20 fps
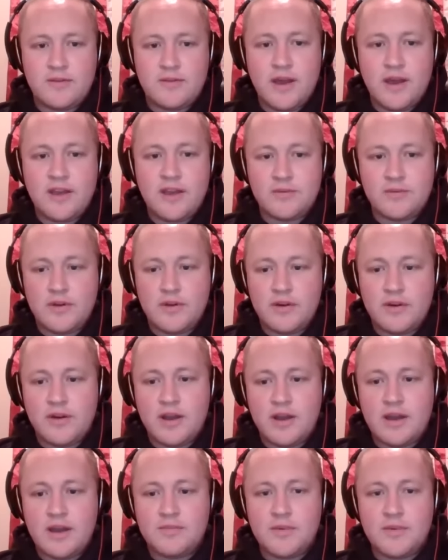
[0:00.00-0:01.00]
Heisman
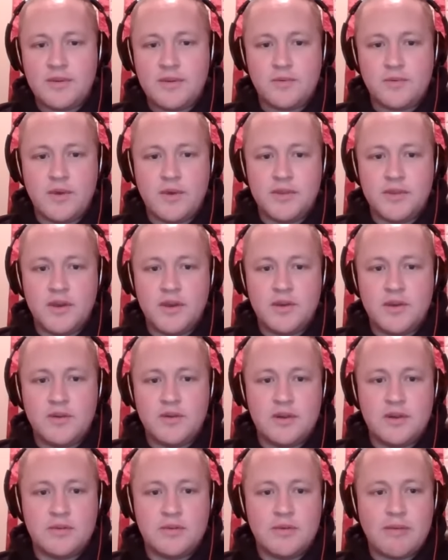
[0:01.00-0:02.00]
runner-up, he's well
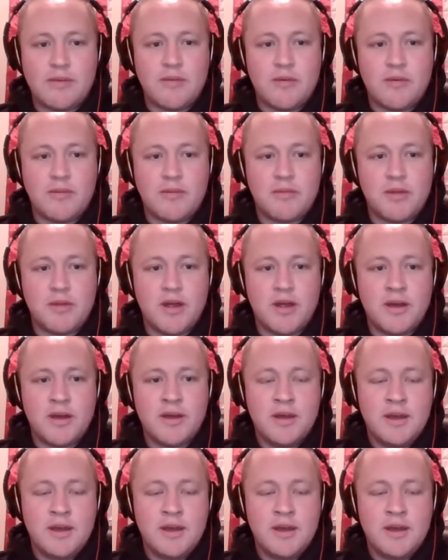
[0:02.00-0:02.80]
known. Blah blah blah blah blah.